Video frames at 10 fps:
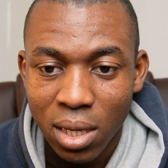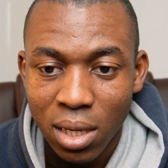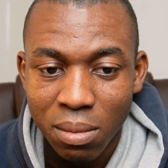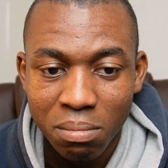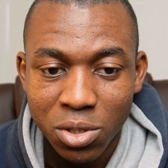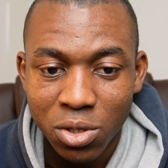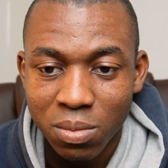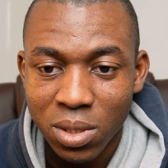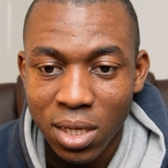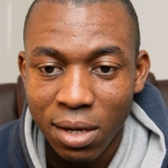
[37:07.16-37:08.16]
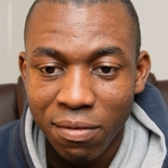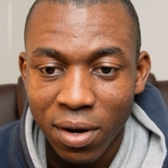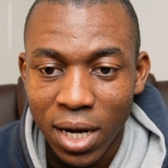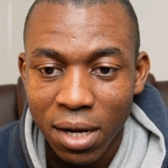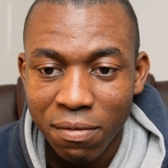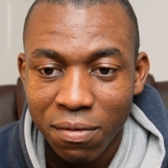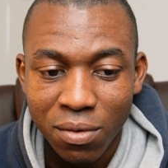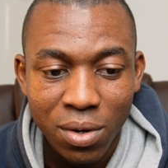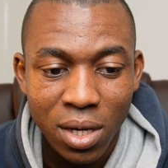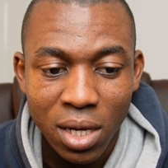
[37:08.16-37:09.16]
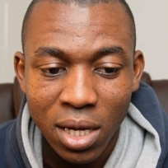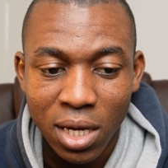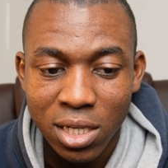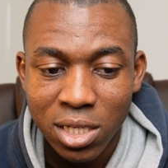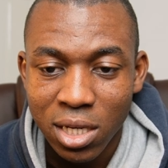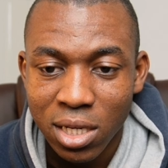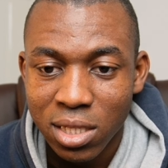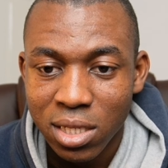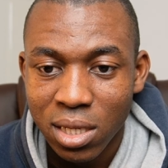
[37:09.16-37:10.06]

bishop d5, king h8,